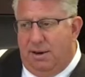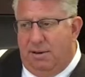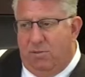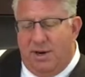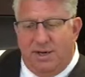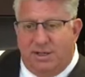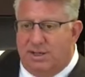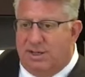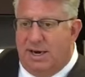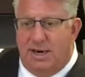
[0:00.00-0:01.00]

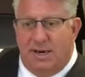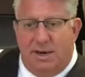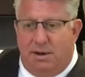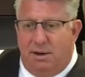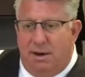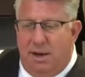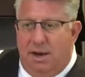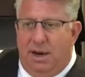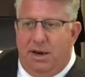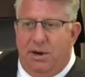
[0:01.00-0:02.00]
witnesses sign it, and
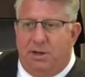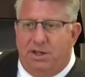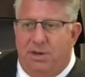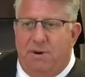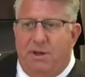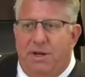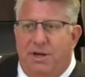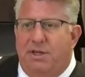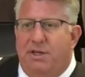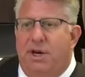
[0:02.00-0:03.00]
you're typically
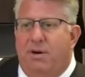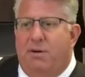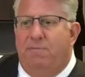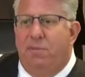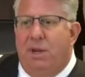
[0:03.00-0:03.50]
good to go.